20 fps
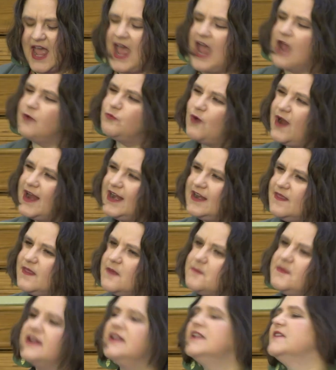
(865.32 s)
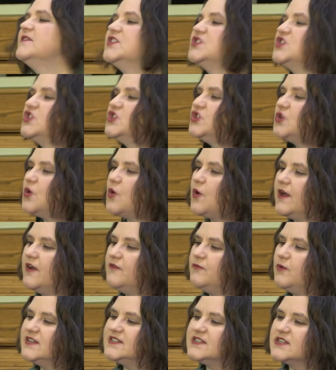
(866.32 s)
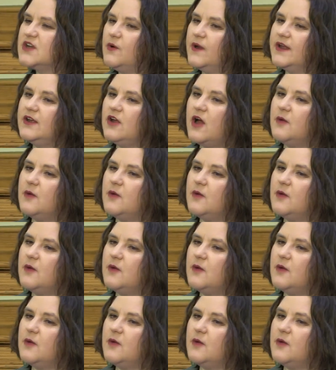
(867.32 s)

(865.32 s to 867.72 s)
And right in the middle of the story of what's going